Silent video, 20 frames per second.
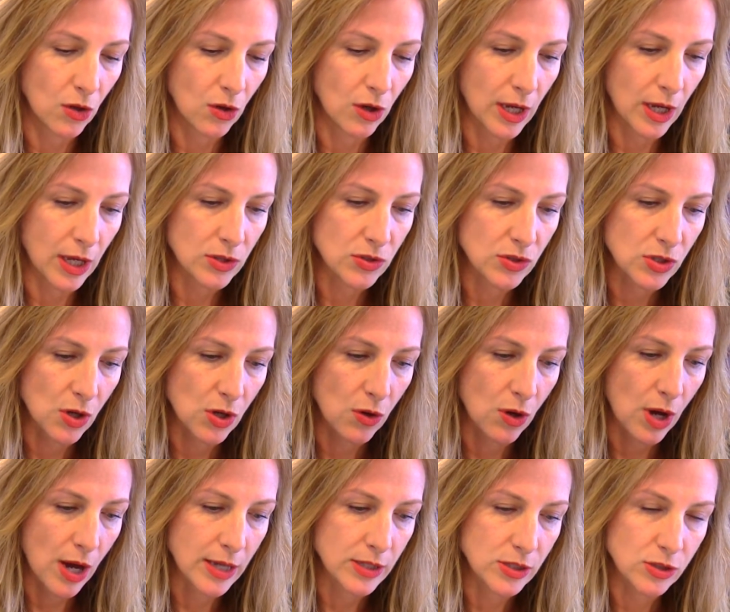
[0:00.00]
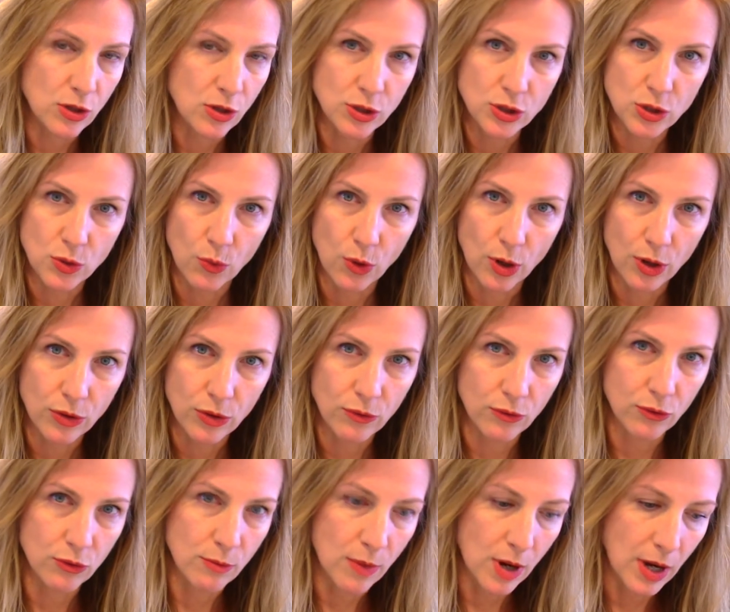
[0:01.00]
Okay, so I started to work
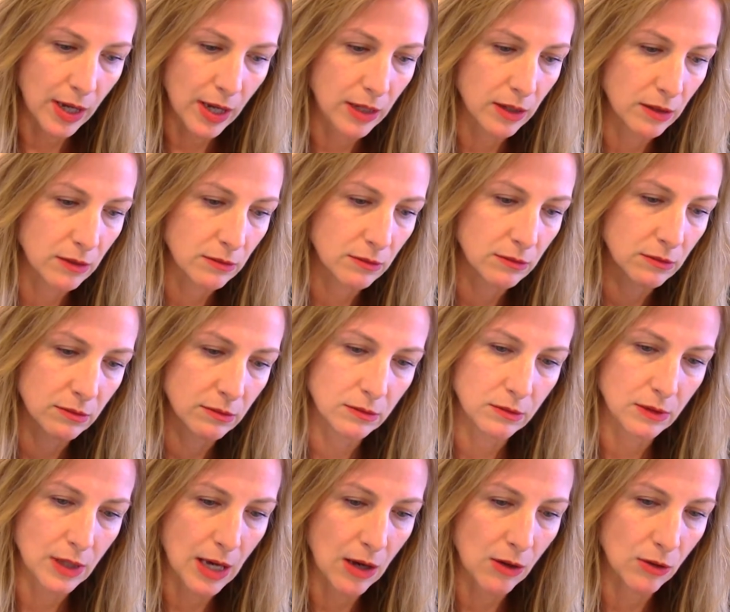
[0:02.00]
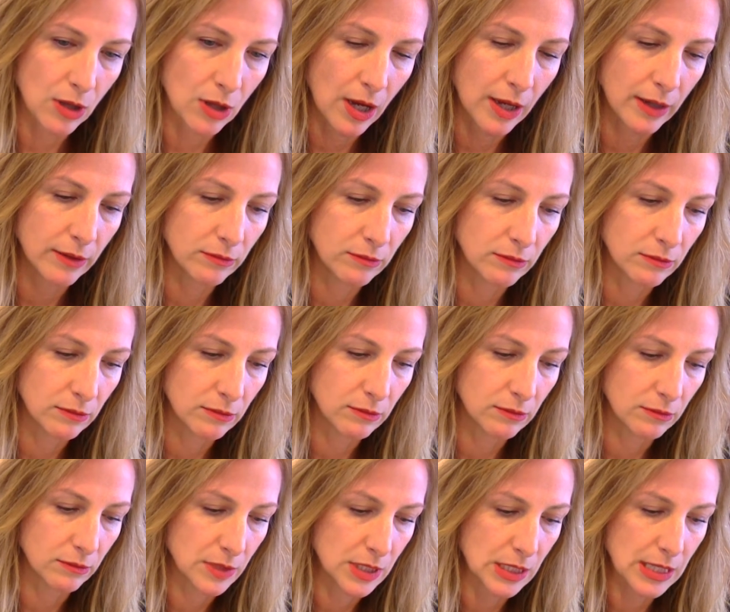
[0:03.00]
through my outline
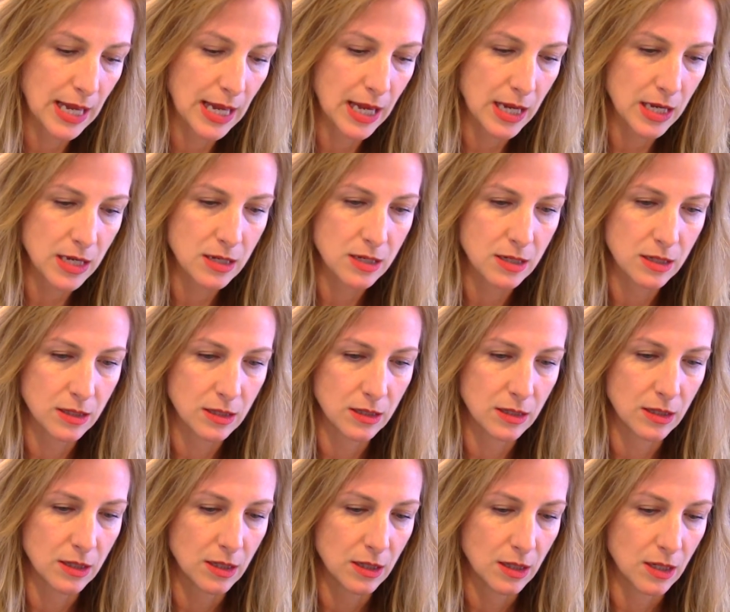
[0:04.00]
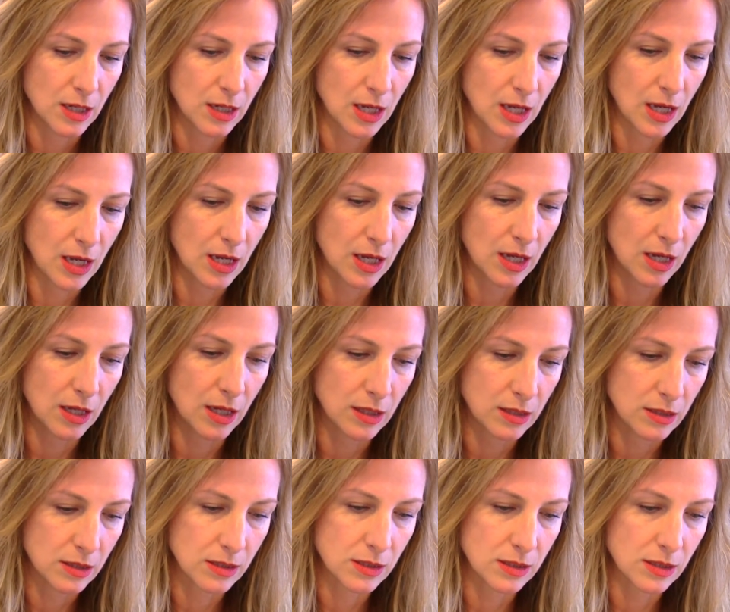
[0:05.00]
today,
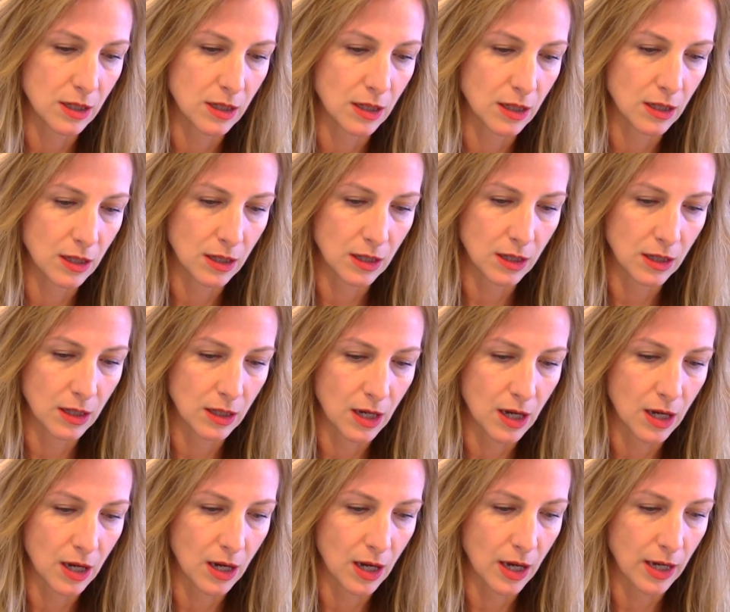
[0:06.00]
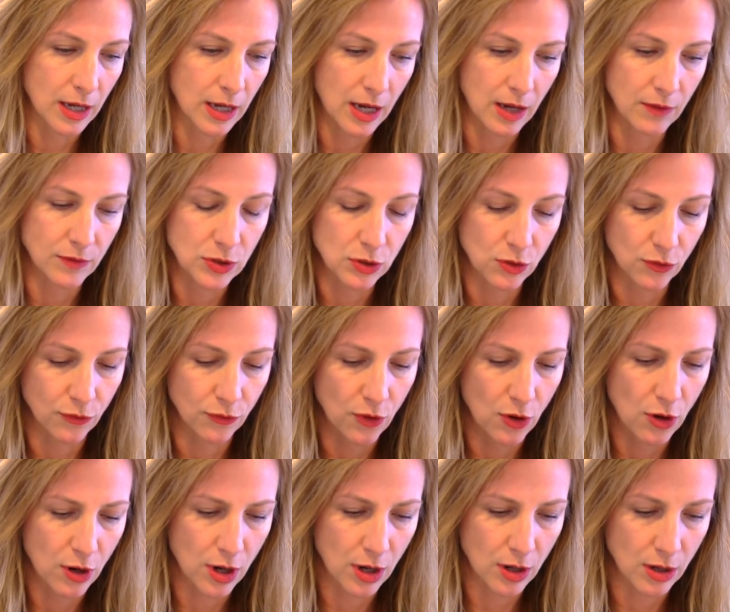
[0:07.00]
and I have so
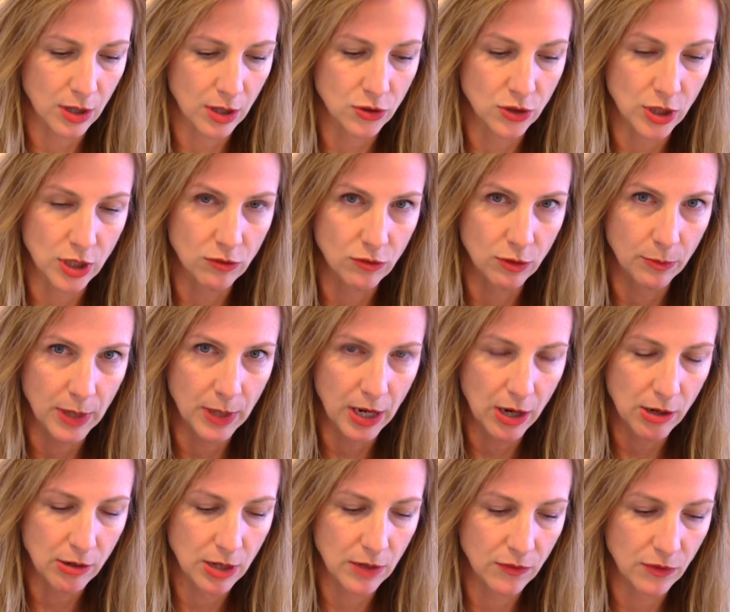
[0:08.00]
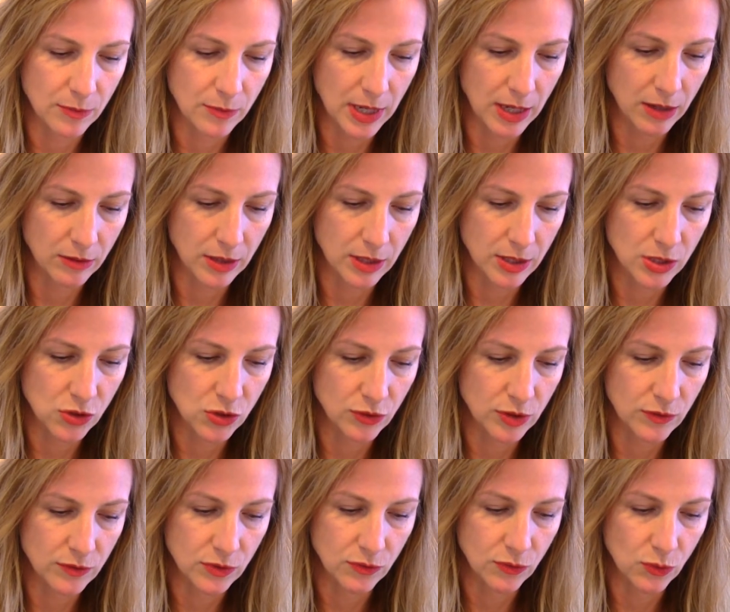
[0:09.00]
far a general paragraph about the history
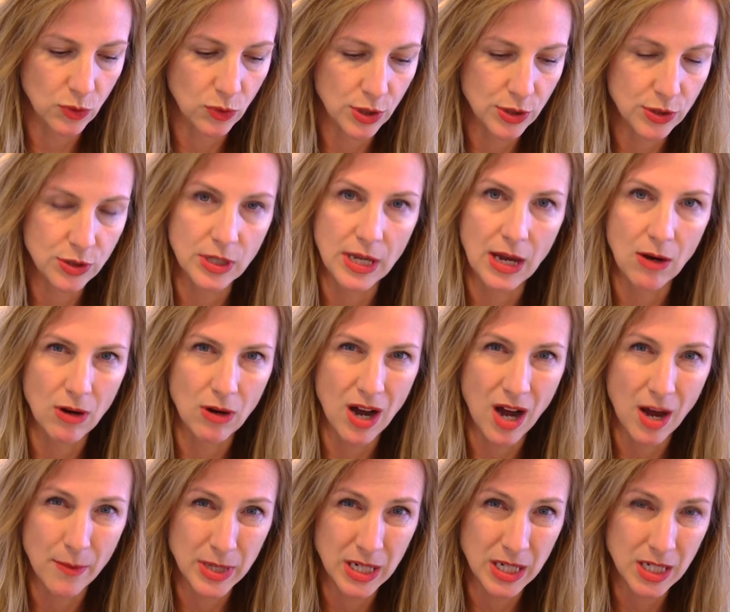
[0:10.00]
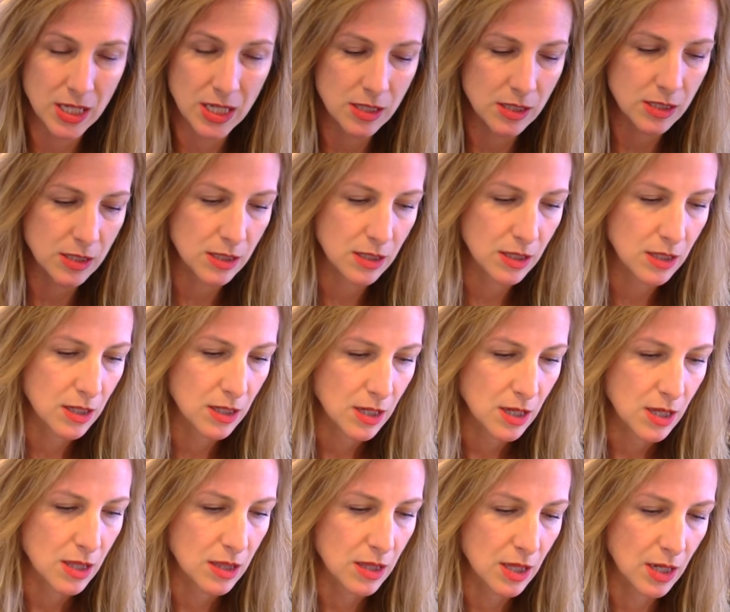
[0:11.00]
of divorce and how common it is.
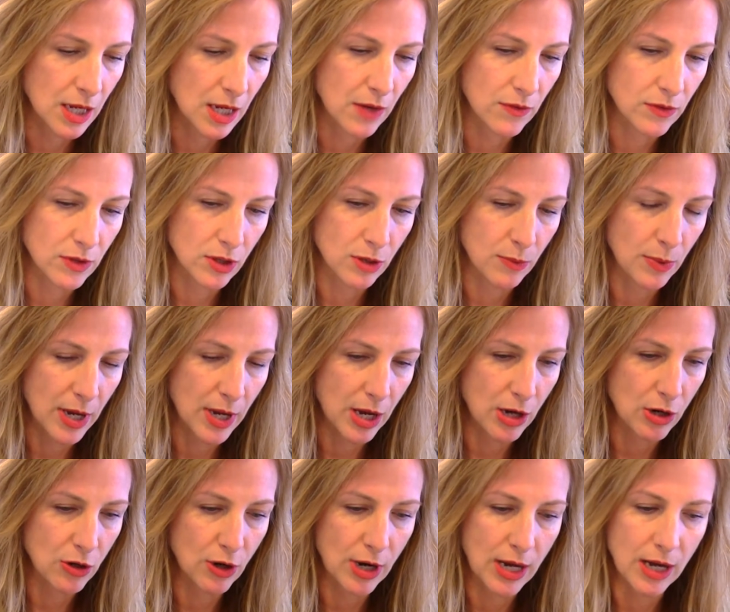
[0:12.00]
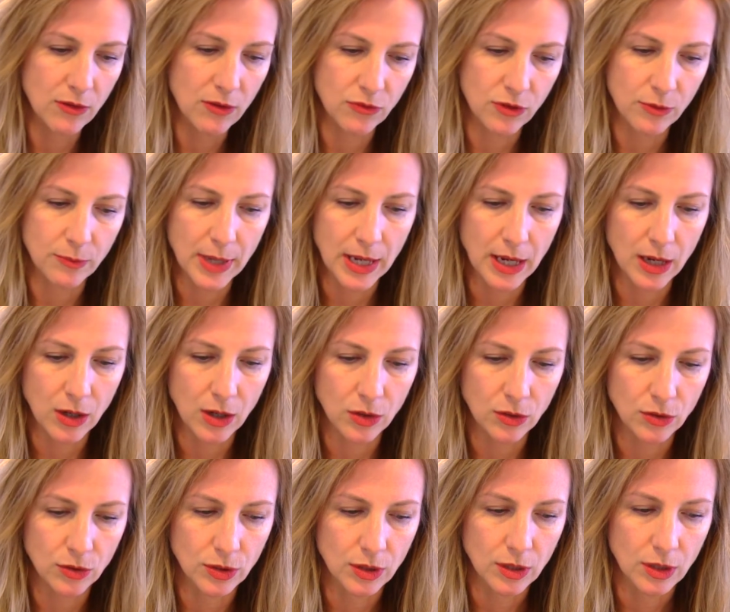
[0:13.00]
Then I have another paragraph about